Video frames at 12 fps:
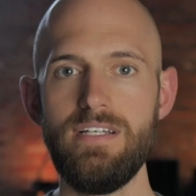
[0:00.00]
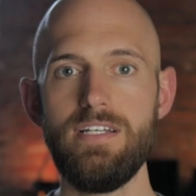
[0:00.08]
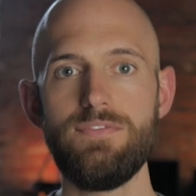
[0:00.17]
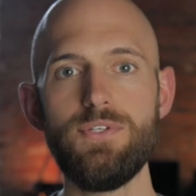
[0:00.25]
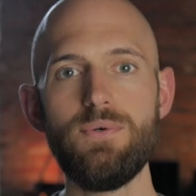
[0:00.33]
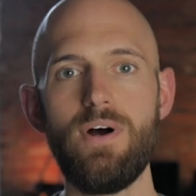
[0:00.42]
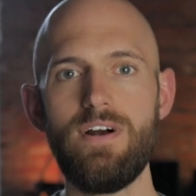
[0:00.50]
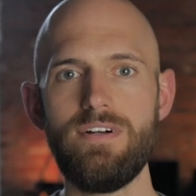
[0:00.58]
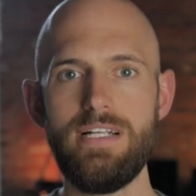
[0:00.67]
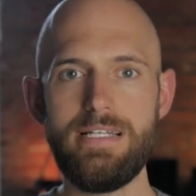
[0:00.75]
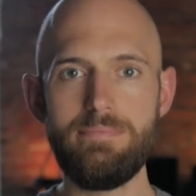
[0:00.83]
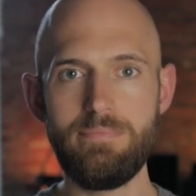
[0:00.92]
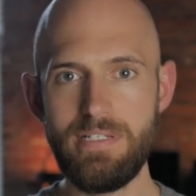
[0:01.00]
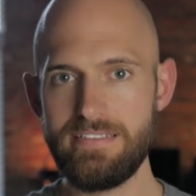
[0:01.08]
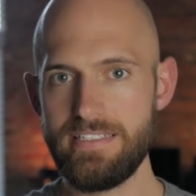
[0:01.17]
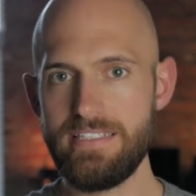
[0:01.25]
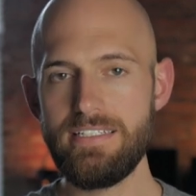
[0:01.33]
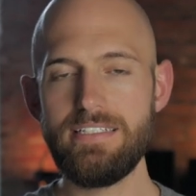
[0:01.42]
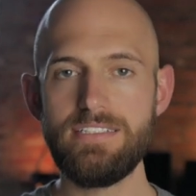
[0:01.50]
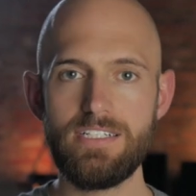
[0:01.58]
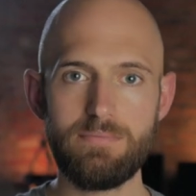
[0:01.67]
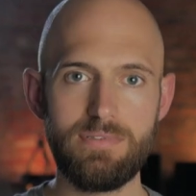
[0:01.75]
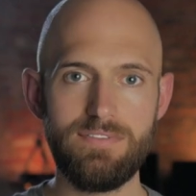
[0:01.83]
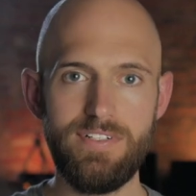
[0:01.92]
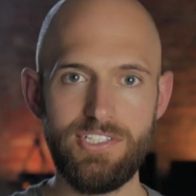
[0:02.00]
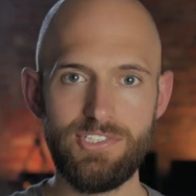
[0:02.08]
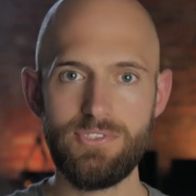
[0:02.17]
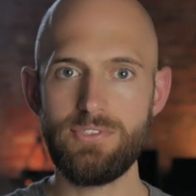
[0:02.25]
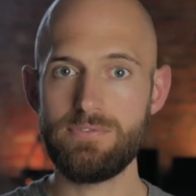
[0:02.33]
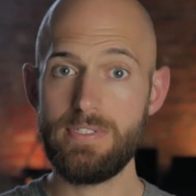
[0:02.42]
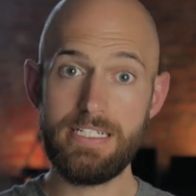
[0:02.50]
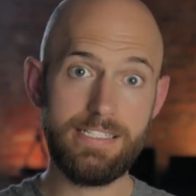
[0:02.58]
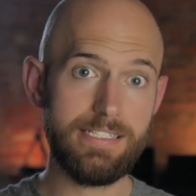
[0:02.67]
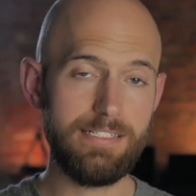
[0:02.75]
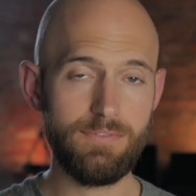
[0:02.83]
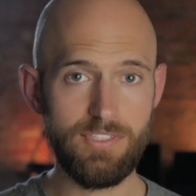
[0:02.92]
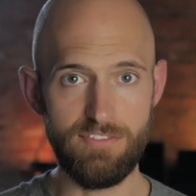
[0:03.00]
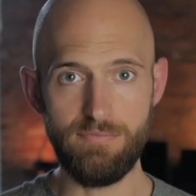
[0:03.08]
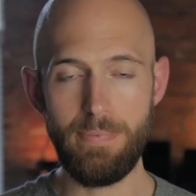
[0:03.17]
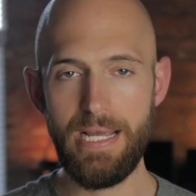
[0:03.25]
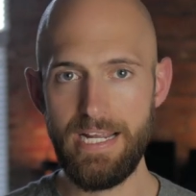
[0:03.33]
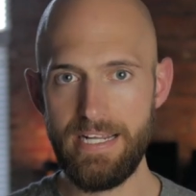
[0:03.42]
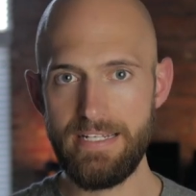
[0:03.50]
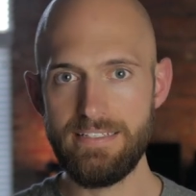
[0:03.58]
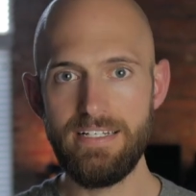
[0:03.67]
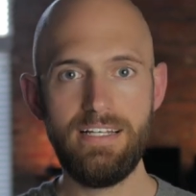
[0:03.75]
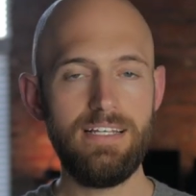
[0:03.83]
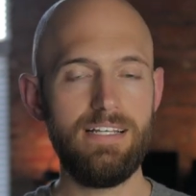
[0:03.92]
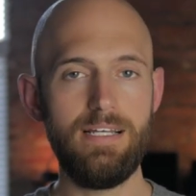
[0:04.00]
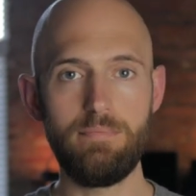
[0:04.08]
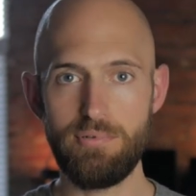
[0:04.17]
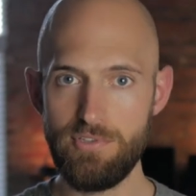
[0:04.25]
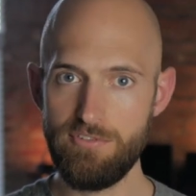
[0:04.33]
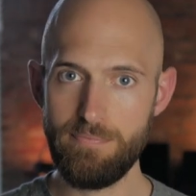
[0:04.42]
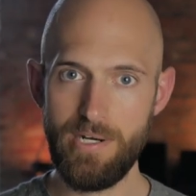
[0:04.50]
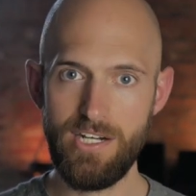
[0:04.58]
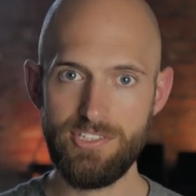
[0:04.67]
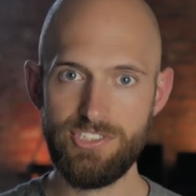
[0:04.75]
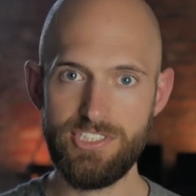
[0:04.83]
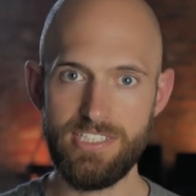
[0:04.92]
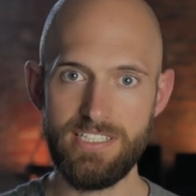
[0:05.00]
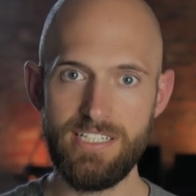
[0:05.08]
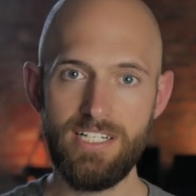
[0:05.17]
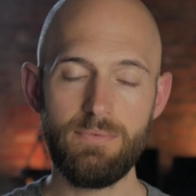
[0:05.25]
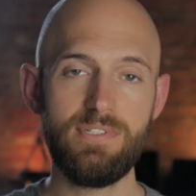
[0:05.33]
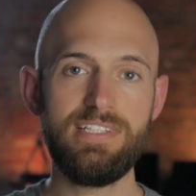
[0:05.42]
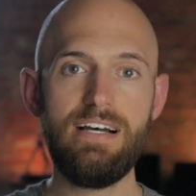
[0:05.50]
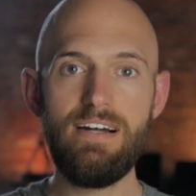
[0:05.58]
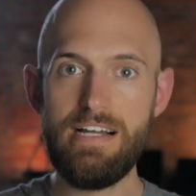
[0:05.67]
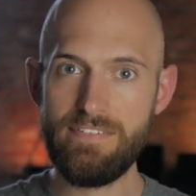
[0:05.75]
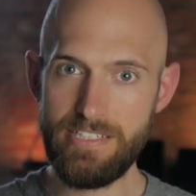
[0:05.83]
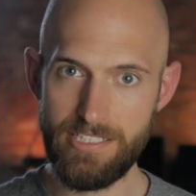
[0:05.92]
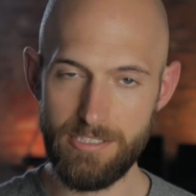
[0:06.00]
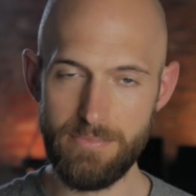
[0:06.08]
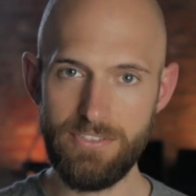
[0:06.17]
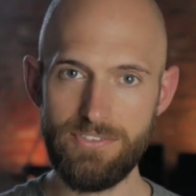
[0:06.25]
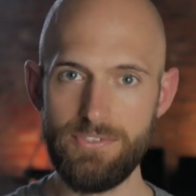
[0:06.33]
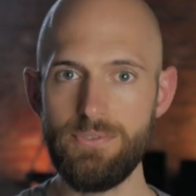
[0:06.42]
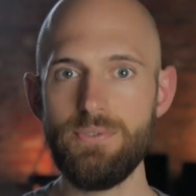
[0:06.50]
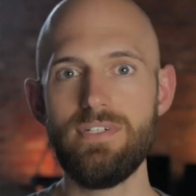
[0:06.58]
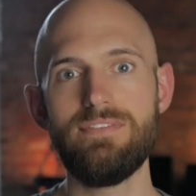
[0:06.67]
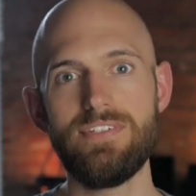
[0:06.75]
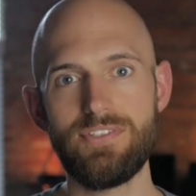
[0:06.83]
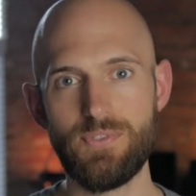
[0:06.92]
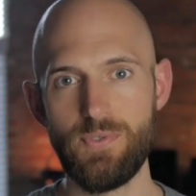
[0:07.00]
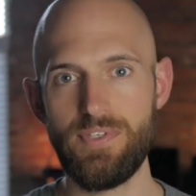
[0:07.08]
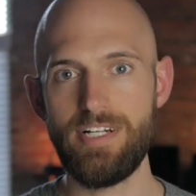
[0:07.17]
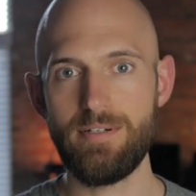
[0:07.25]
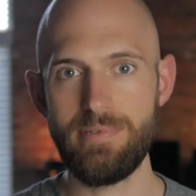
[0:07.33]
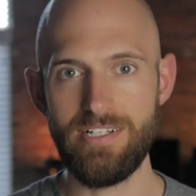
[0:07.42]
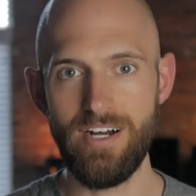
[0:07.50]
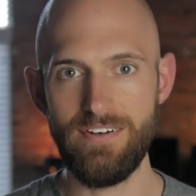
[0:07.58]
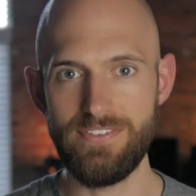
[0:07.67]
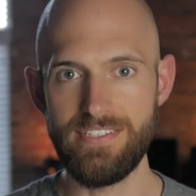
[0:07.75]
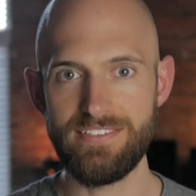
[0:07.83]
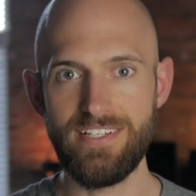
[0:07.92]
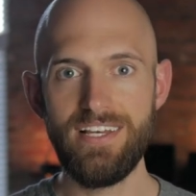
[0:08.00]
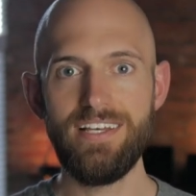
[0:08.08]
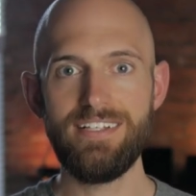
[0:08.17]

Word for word: If you are a busy young professional ready to get rid of pain, improve posture without having to commute to a physical therapy office,